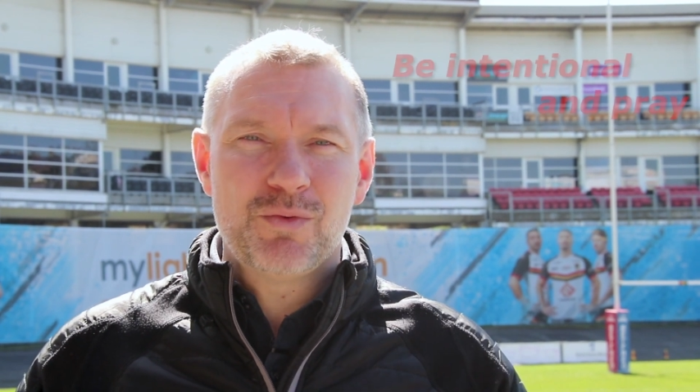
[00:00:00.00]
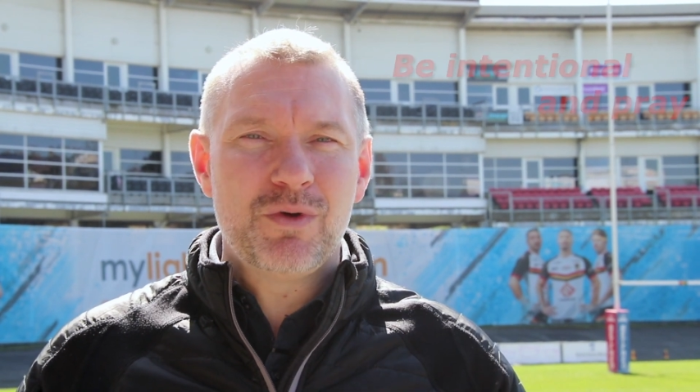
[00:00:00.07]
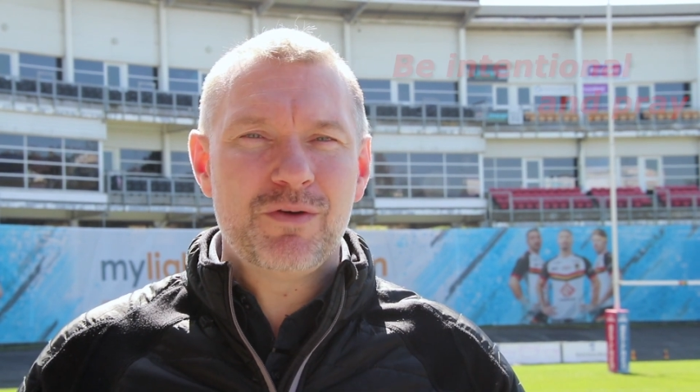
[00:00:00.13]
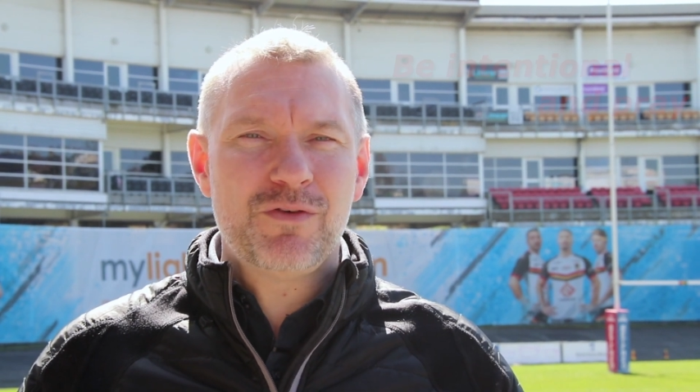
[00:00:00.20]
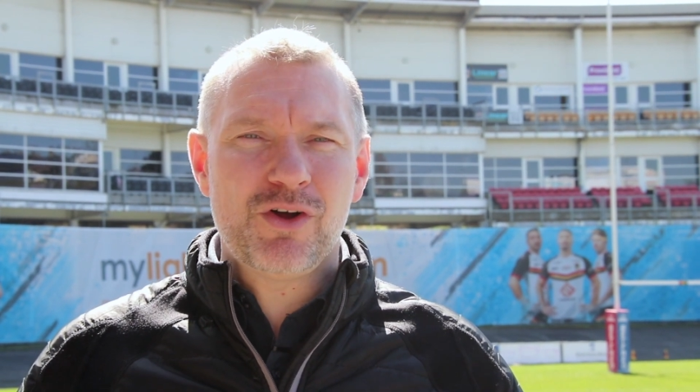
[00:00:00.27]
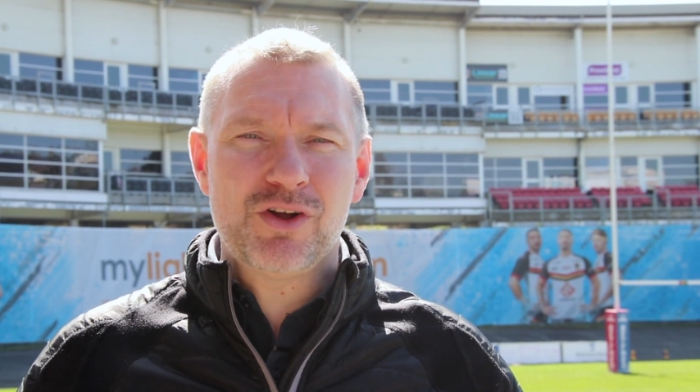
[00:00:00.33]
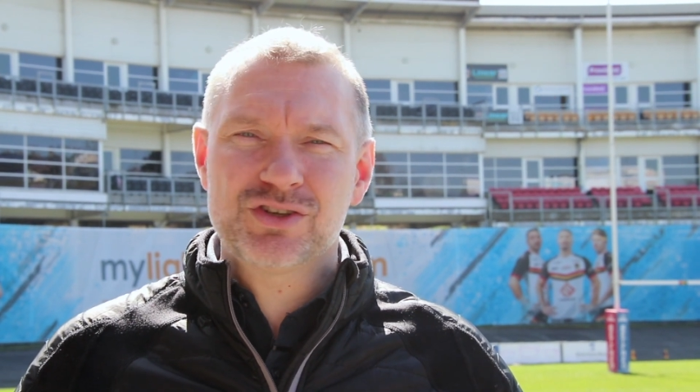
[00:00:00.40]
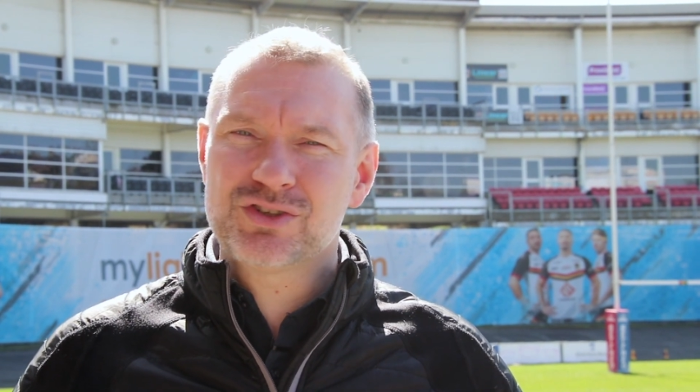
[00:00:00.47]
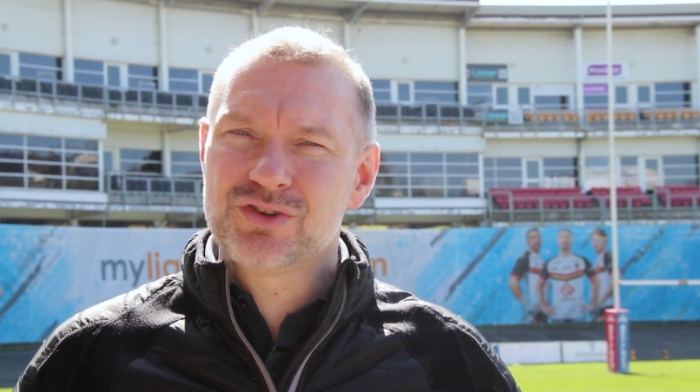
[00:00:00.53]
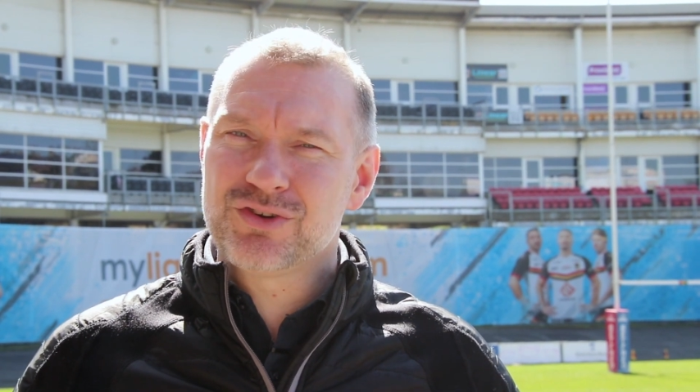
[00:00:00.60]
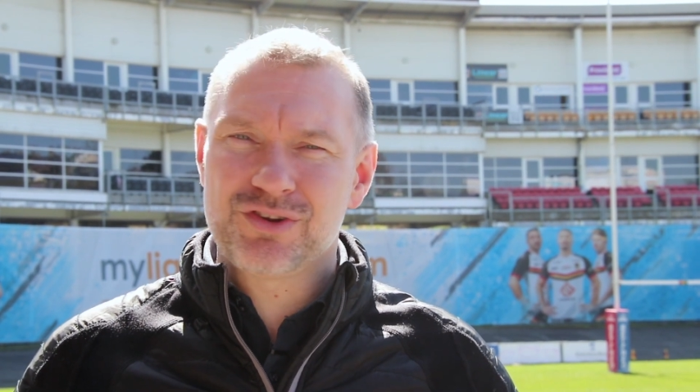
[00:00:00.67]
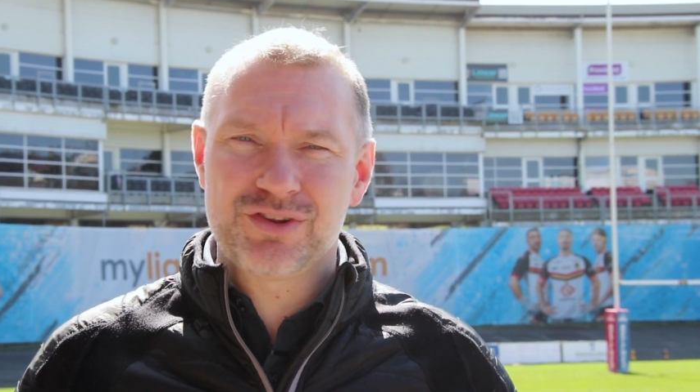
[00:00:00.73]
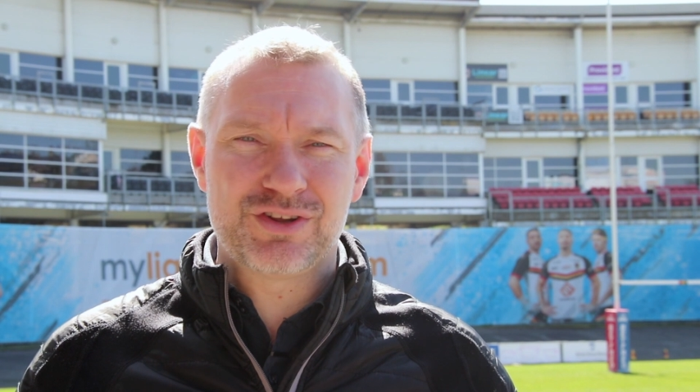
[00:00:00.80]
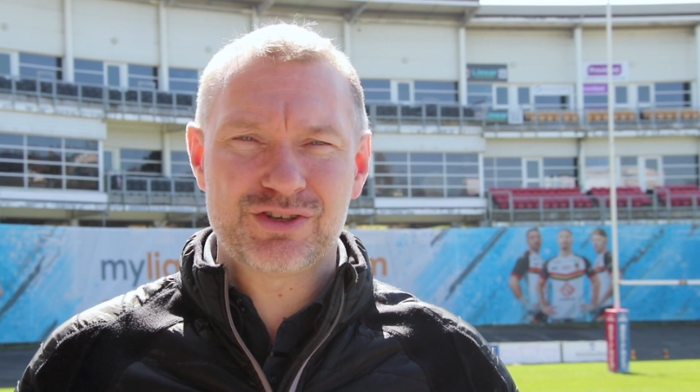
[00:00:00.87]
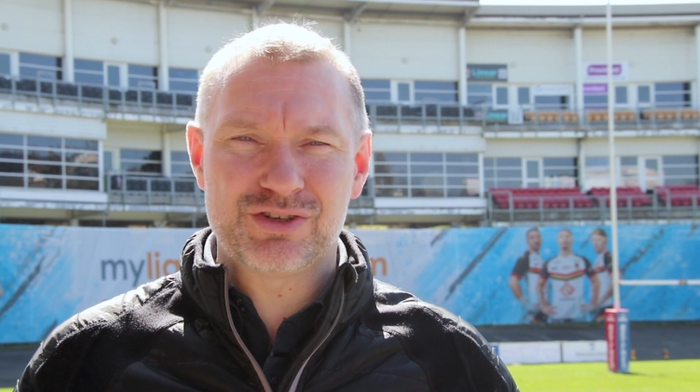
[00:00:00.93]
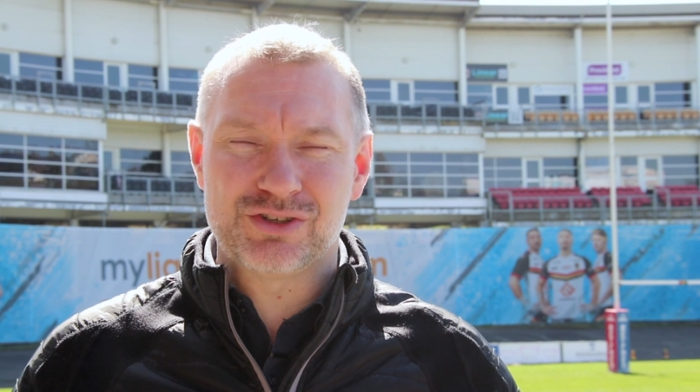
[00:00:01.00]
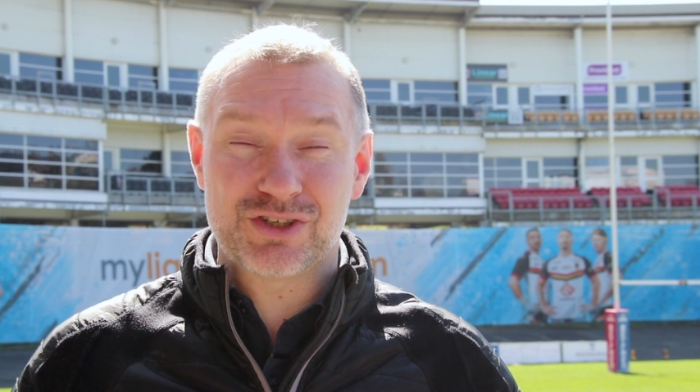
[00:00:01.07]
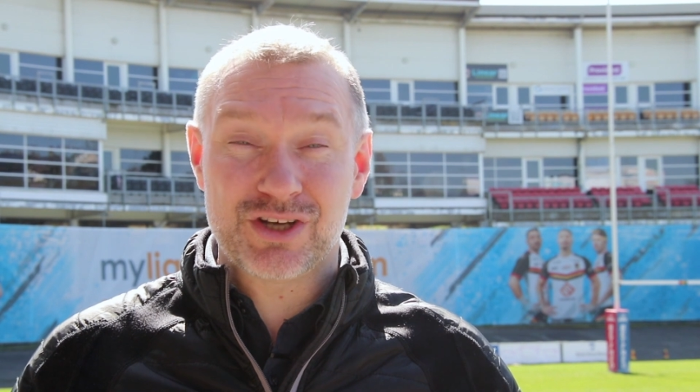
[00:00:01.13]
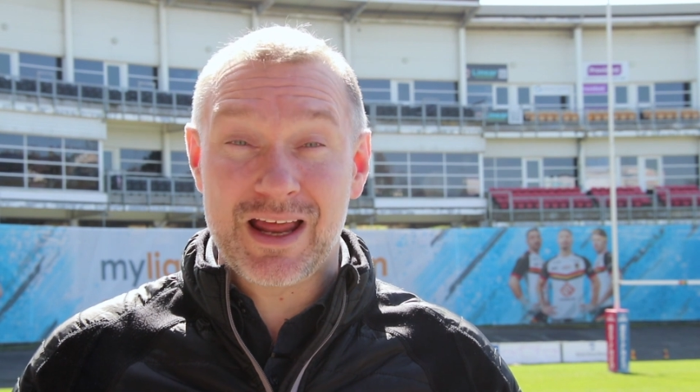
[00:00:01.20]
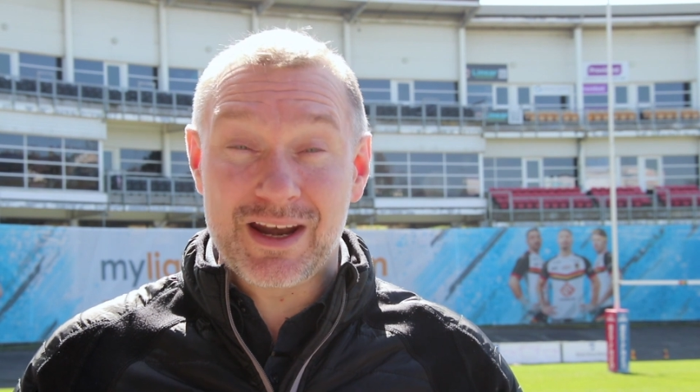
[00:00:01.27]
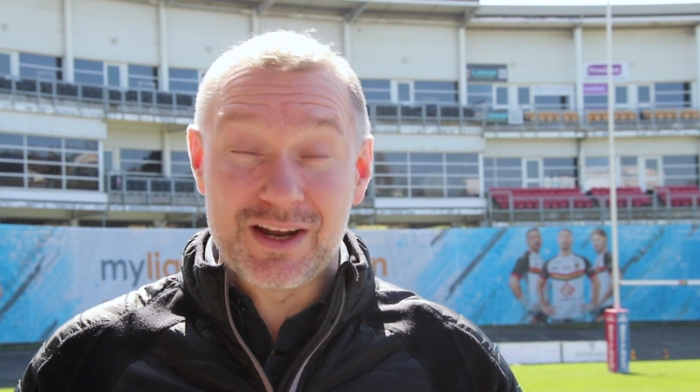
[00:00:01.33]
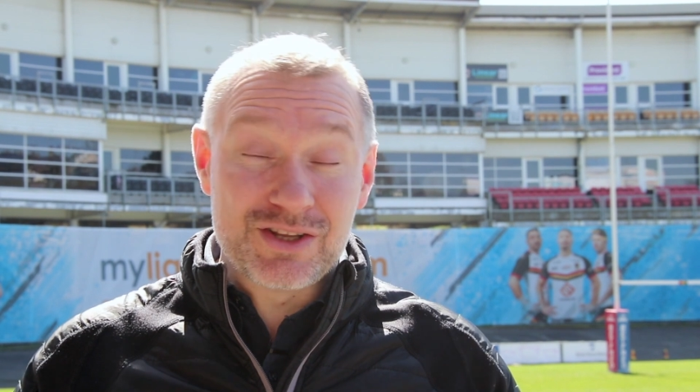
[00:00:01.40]
we've all stood on the
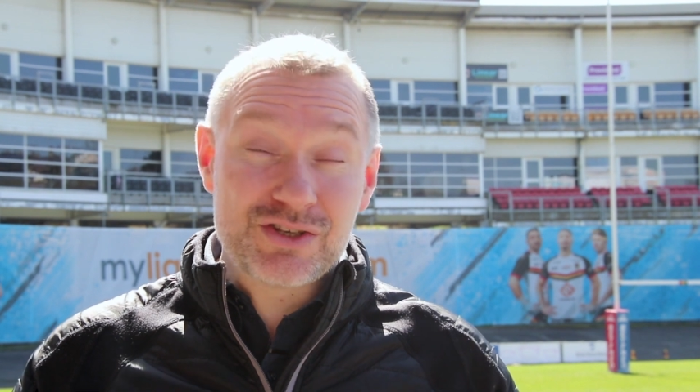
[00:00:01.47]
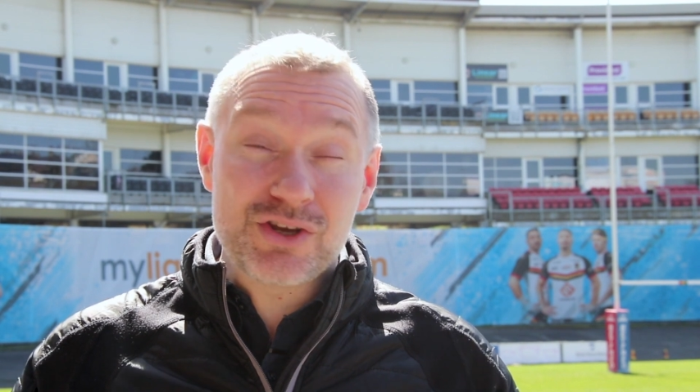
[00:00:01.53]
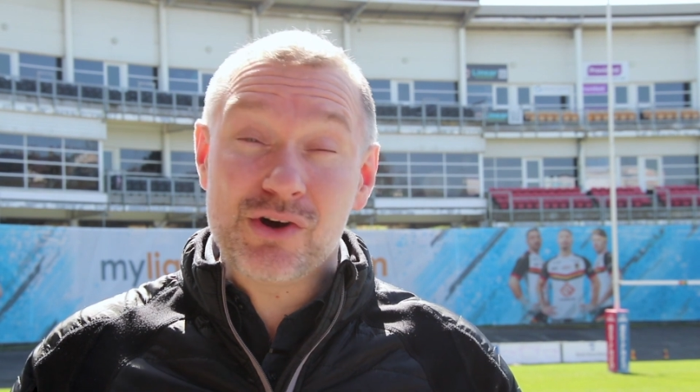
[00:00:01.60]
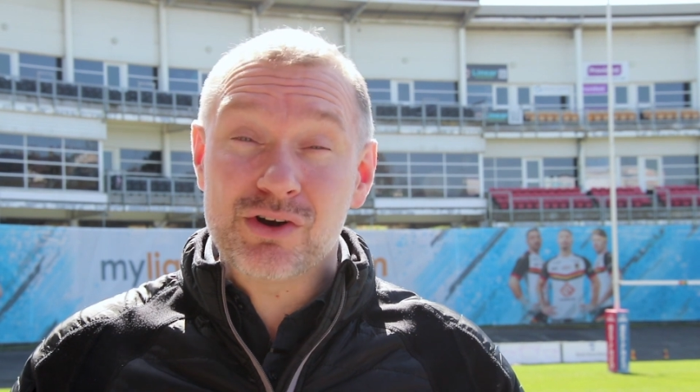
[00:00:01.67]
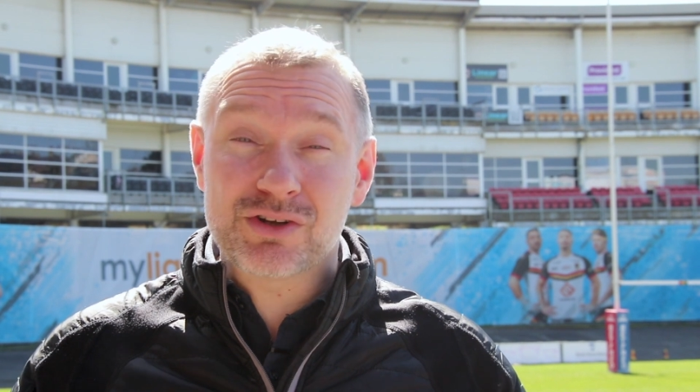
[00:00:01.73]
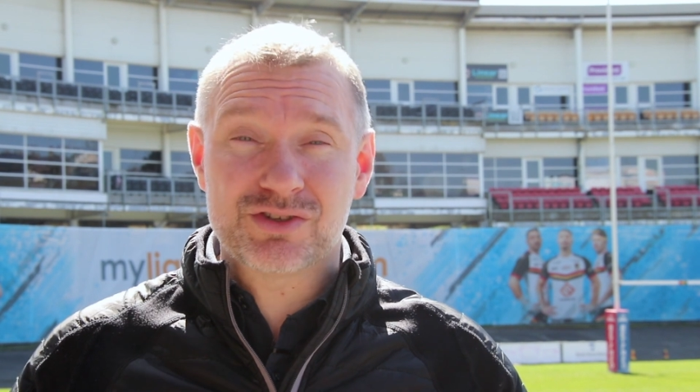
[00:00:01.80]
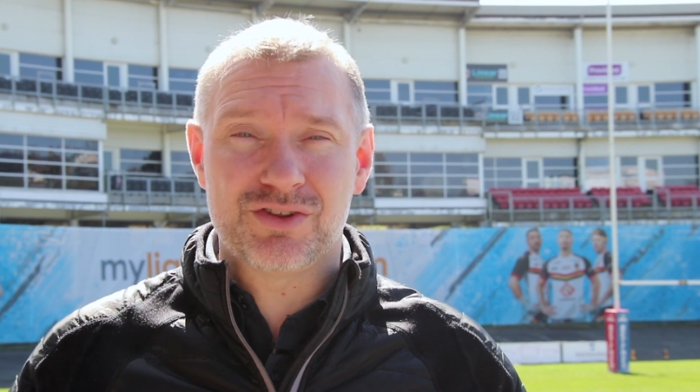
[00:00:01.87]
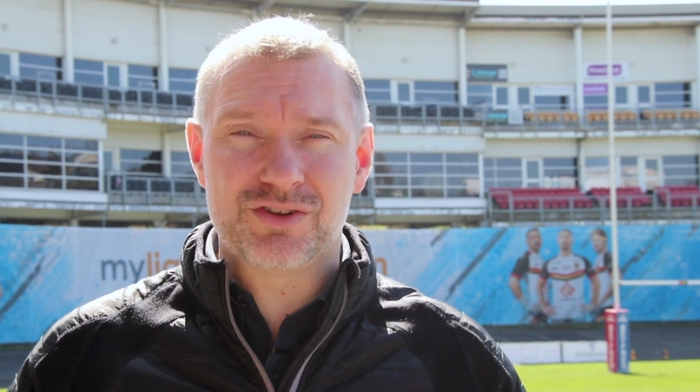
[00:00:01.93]
touchline and talked